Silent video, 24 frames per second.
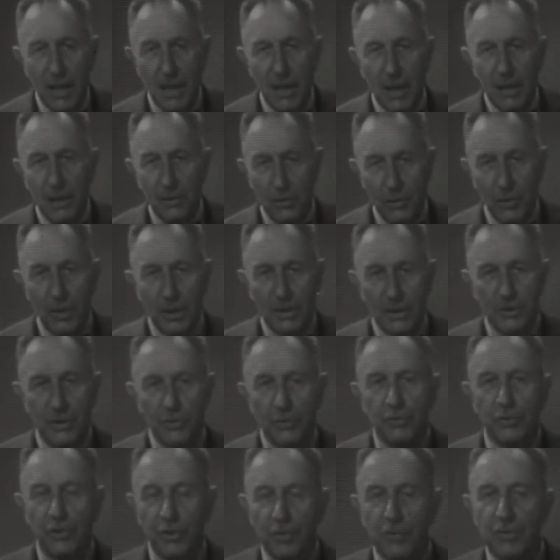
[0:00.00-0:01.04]
You also
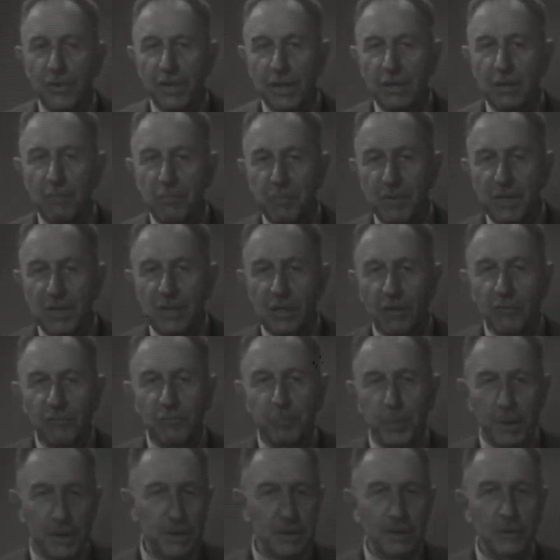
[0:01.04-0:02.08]
know that a piece of
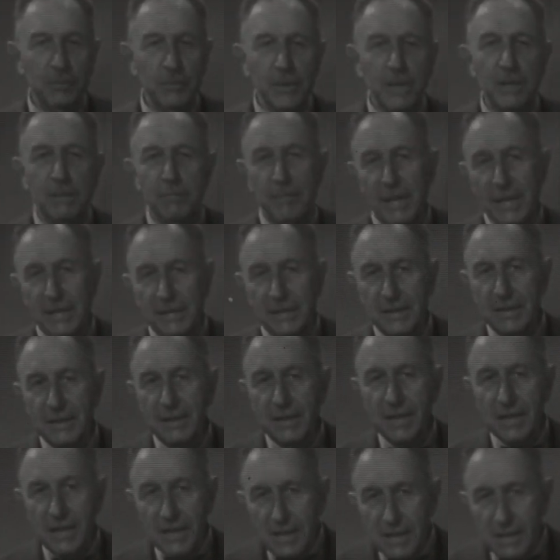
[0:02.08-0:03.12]
butter will melt in the
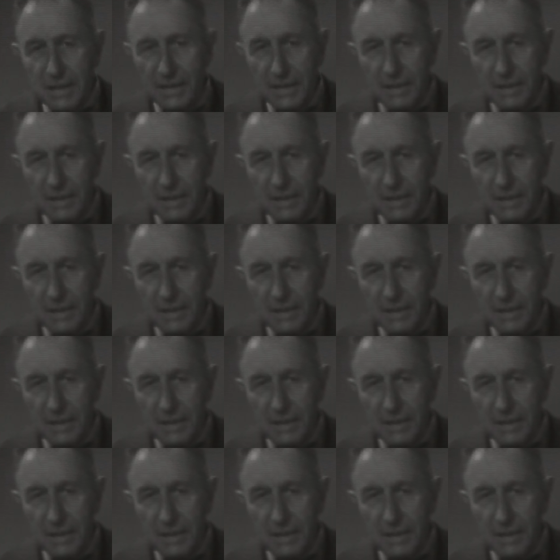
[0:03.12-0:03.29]
heat.